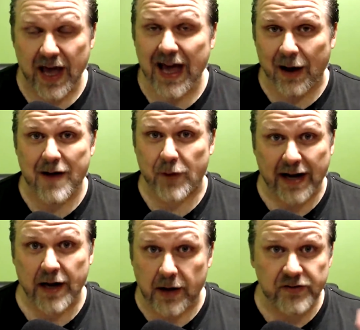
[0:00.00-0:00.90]
However, I
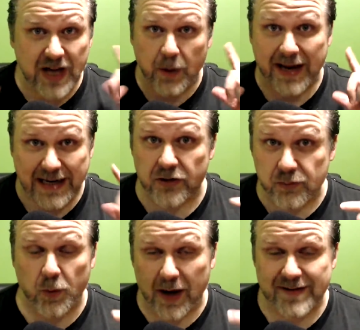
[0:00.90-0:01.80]
could understand why ears
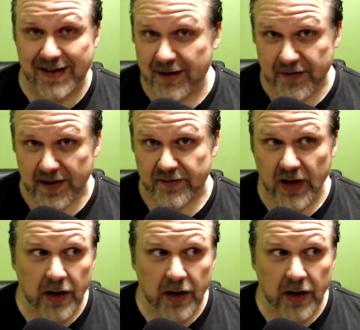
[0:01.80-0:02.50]
would want to hear this.